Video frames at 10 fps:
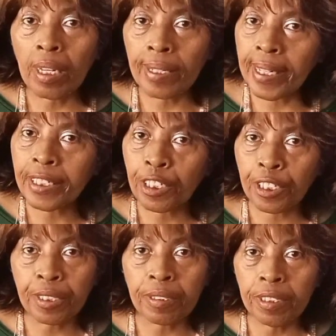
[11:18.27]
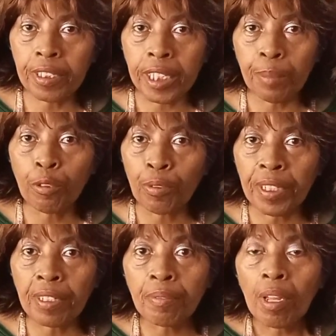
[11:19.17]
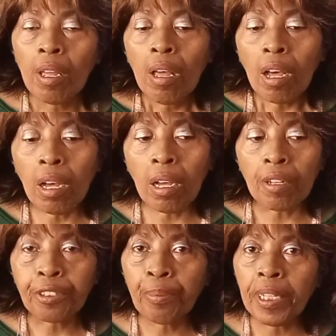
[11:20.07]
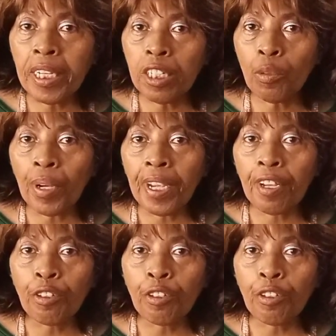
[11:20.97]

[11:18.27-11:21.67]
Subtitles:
Let's just, you know, keep it real. But anyway,